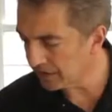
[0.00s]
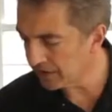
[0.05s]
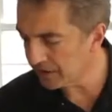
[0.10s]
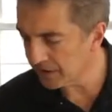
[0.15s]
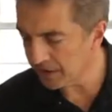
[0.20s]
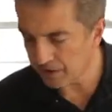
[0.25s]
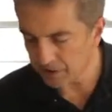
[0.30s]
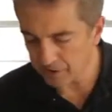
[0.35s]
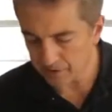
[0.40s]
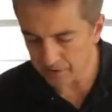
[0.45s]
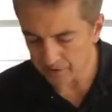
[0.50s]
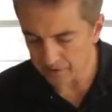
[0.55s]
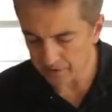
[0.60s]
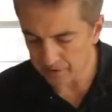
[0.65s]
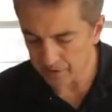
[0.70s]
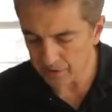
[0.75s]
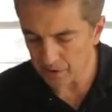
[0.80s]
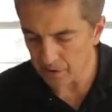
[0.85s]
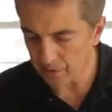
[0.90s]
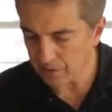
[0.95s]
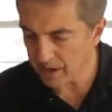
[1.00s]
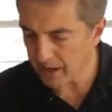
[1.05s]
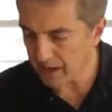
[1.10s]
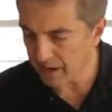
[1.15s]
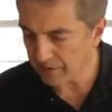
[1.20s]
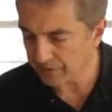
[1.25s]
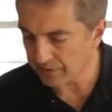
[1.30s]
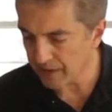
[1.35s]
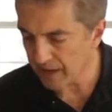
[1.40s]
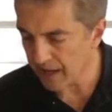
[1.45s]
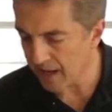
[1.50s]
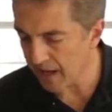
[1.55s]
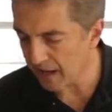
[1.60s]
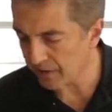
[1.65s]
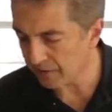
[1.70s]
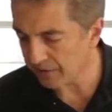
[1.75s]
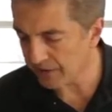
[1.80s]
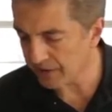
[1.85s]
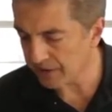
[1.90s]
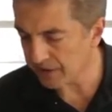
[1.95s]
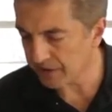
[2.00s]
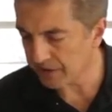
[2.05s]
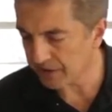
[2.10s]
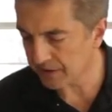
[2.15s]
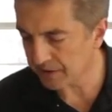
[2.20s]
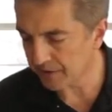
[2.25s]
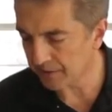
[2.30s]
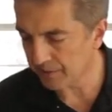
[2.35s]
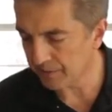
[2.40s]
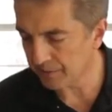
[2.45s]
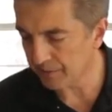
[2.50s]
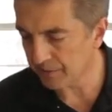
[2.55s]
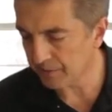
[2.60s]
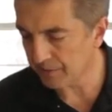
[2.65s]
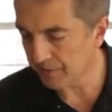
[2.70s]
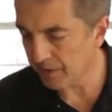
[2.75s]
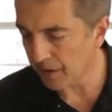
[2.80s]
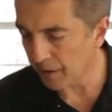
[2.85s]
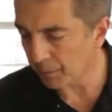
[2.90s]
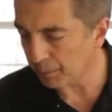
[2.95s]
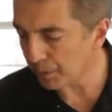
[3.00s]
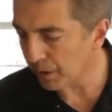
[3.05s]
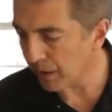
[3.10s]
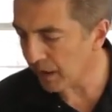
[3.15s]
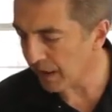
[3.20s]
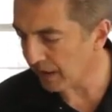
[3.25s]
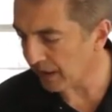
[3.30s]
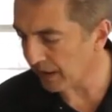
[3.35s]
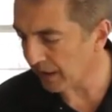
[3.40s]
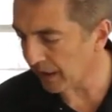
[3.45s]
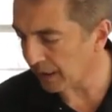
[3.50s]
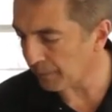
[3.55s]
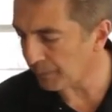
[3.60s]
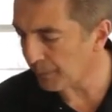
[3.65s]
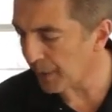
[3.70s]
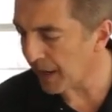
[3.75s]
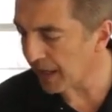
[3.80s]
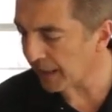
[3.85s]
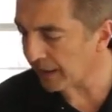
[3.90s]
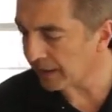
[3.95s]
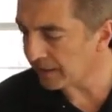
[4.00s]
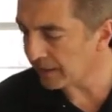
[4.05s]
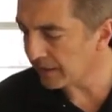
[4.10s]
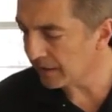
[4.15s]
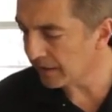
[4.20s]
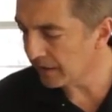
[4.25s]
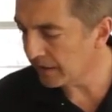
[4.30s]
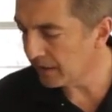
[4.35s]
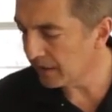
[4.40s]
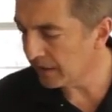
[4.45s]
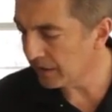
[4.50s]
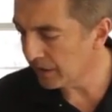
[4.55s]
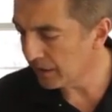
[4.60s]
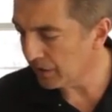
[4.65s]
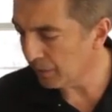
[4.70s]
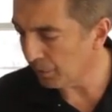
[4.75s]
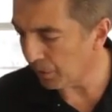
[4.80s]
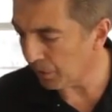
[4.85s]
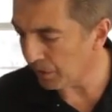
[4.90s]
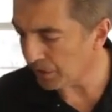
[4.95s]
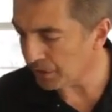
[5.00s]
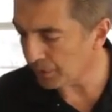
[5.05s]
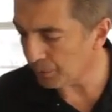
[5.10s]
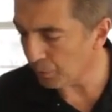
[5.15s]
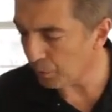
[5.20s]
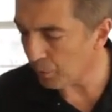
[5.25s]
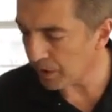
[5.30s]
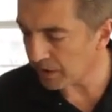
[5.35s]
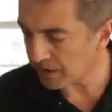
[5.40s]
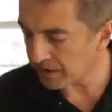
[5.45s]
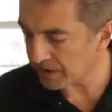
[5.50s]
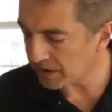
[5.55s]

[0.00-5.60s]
see you don't have to have this applied like paint, where it's one